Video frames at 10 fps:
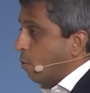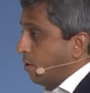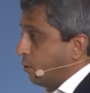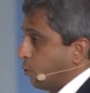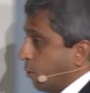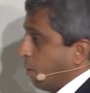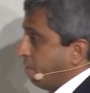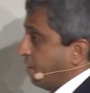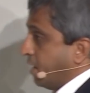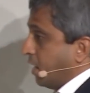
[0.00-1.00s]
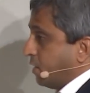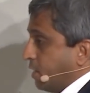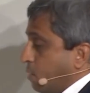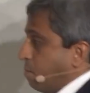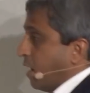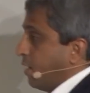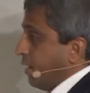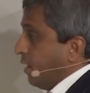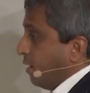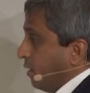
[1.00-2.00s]
want to throw a fantastic
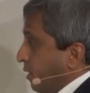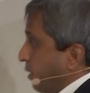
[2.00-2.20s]
party